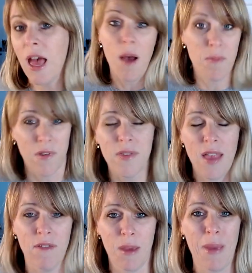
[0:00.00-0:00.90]
I'm just
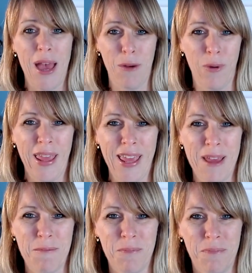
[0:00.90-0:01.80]
having a bad
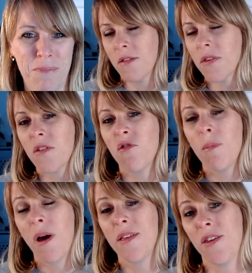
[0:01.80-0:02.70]
week. Just to
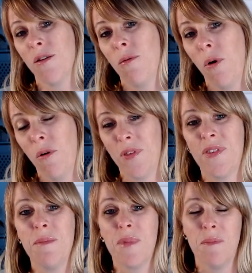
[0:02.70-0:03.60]
remind you of the
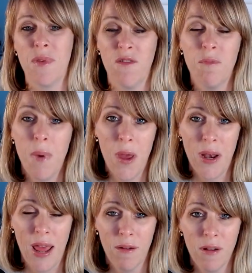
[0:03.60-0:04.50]
symptoms of
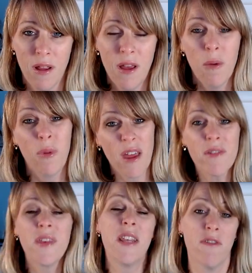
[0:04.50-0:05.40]
burnout, there
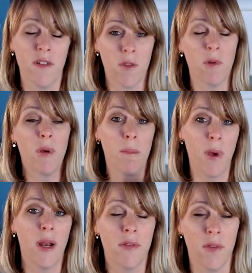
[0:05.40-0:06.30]
is a difference between
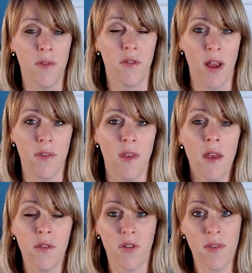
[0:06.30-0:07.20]
burnout and stress.
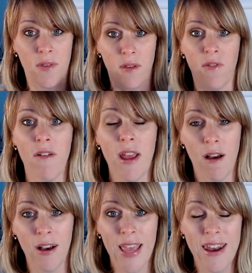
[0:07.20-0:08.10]
Stress is a very
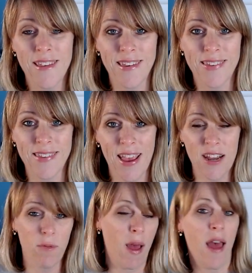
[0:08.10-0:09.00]
high energy
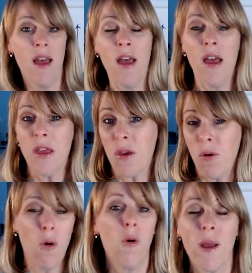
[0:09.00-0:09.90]
state where
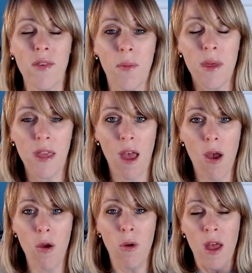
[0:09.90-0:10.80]
you're always on the
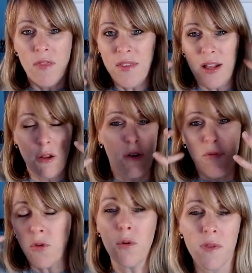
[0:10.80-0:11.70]
go. There's a lot of
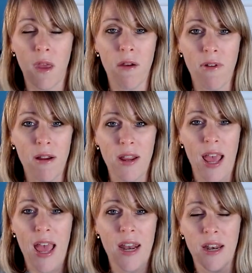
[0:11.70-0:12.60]
thoughts going around your
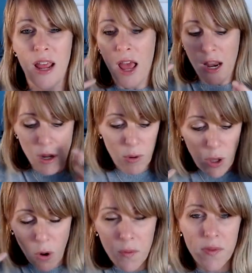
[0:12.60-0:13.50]
head and you're
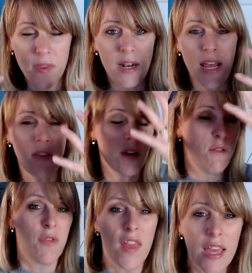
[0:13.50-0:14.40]
constantly sort
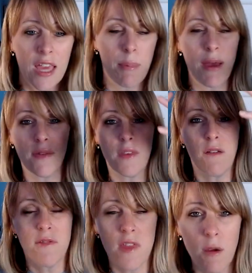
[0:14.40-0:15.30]
of thinking about
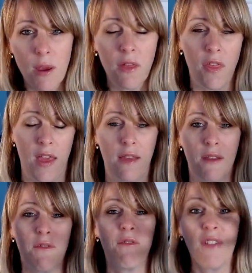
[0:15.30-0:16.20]
stuff, doing things
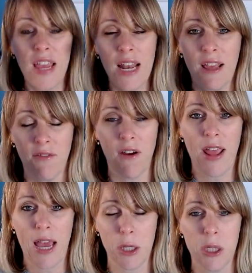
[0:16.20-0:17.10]
and feeling very
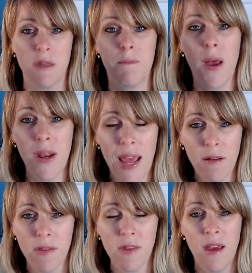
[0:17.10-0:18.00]
anxious.
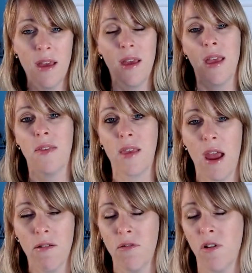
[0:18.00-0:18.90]
Burnout is
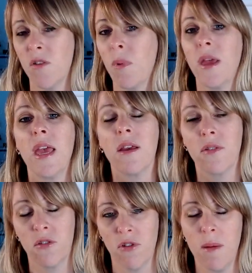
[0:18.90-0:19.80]
characterised by
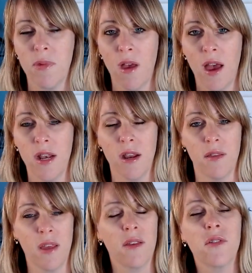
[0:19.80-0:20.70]
extreme
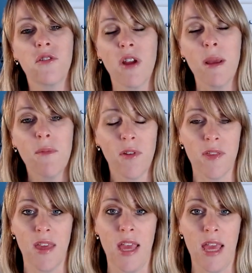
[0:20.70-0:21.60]
tiredness, extreme
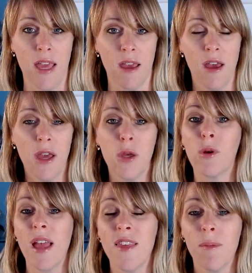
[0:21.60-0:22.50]
fatigue. Your
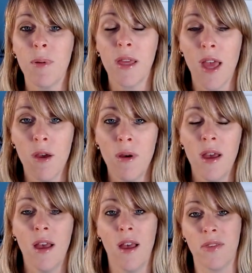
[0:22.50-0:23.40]
get up and go
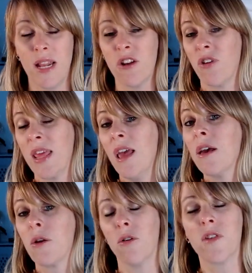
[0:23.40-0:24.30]
has literally
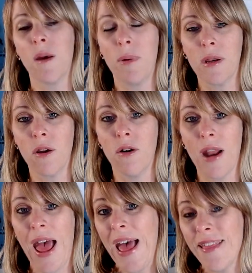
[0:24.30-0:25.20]
got up and
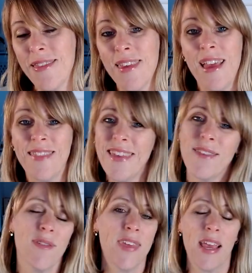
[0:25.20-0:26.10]
gone. And
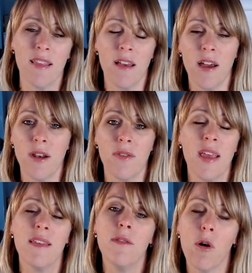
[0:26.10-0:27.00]
this fatigue and tiredness
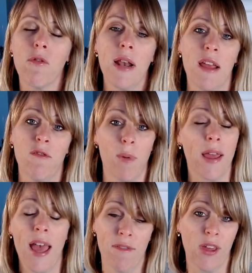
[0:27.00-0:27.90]
is not relieved by
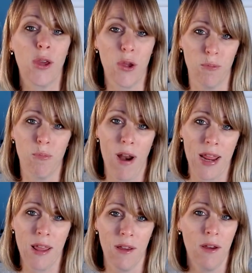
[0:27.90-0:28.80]
having a good
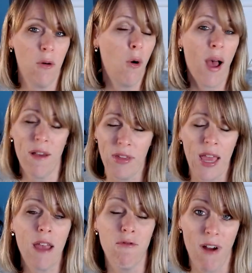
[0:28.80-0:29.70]
break or
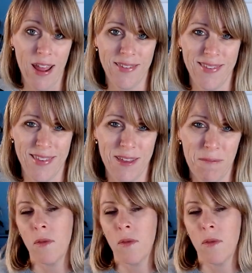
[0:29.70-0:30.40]
having a rest.